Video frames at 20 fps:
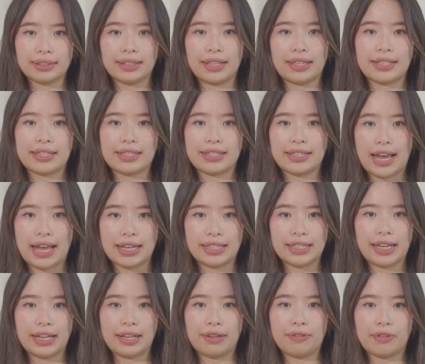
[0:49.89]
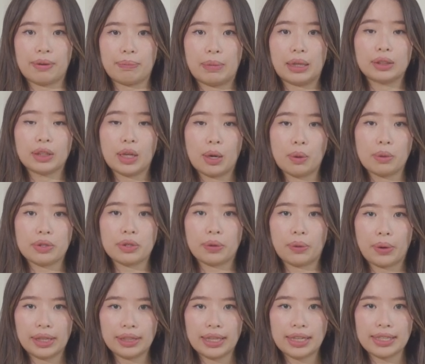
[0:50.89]
like standing from a low
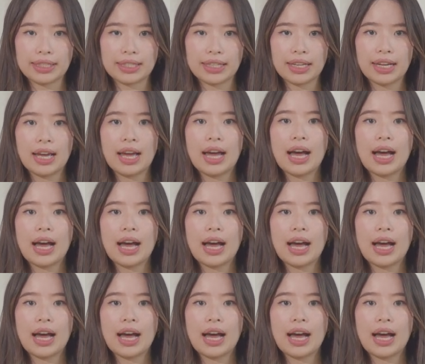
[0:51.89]
toilet,